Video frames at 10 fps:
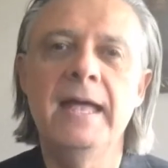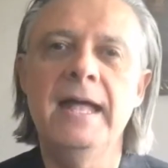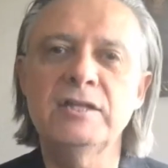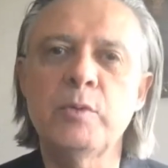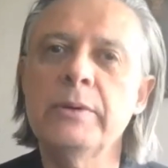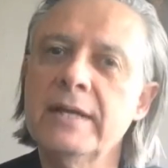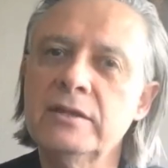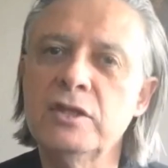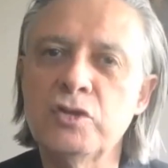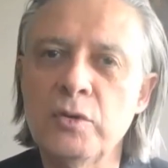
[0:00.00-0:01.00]
It's where we get
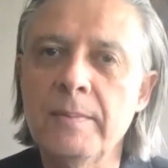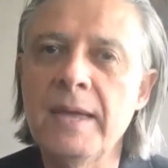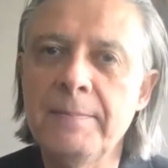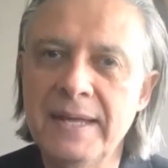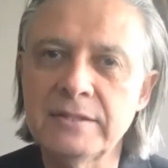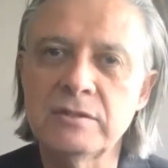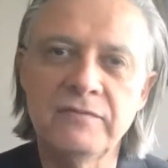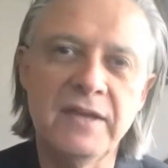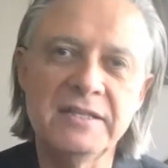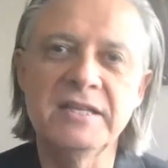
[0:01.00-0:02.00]
the term
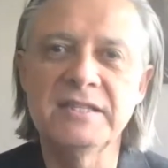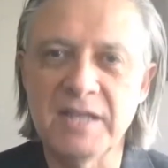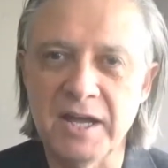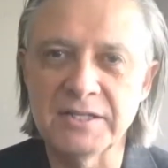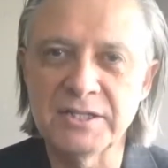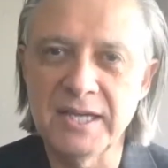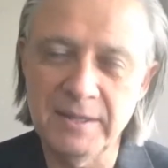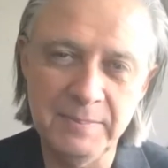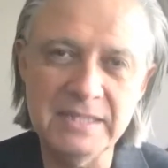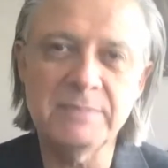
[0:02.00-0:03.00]
Pennsylvania Dutch.
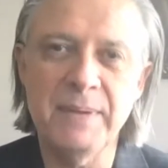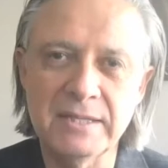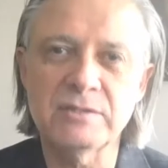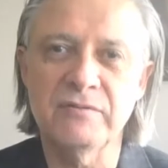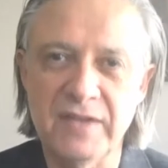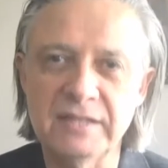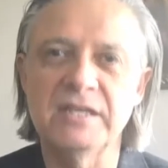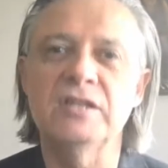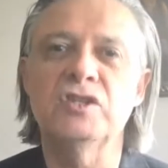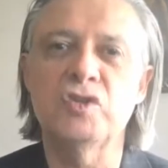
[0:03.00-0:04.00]
It means
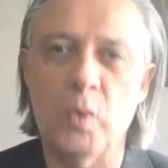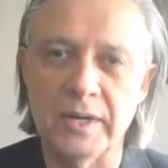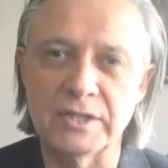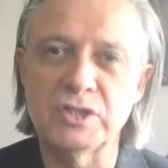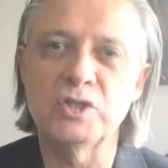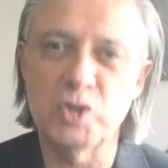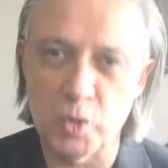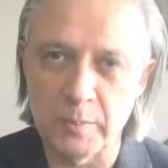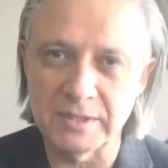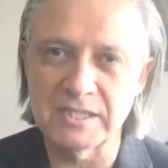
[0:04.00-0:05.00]
Pennsylvania Deutsch,
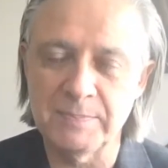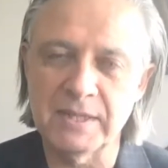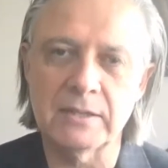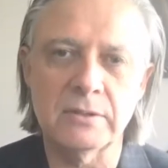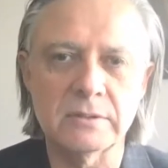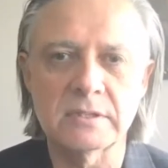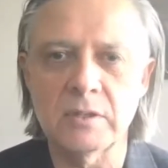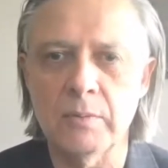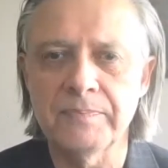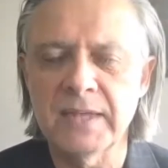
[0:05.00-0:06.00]
German speakers.
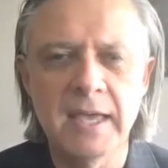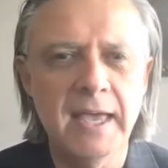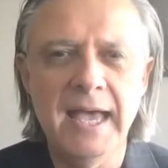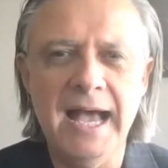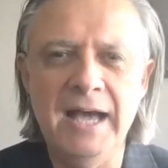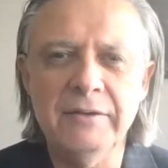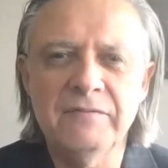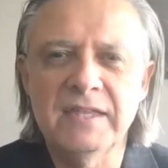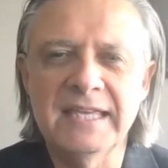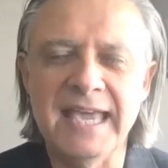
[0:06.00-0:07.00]
So out
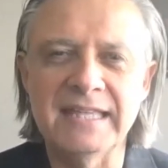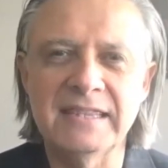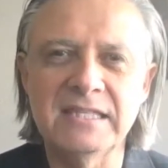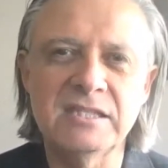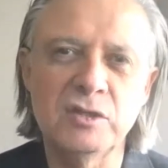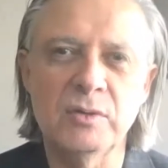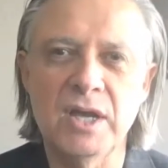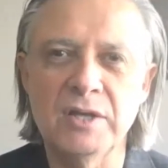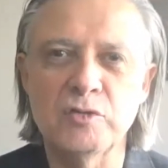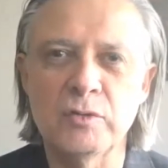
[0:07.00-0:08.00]
of the gate, this new
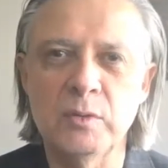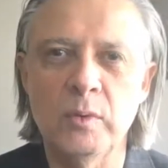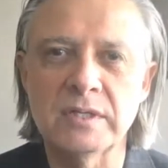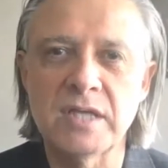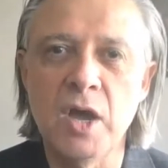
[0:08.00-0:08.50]
country was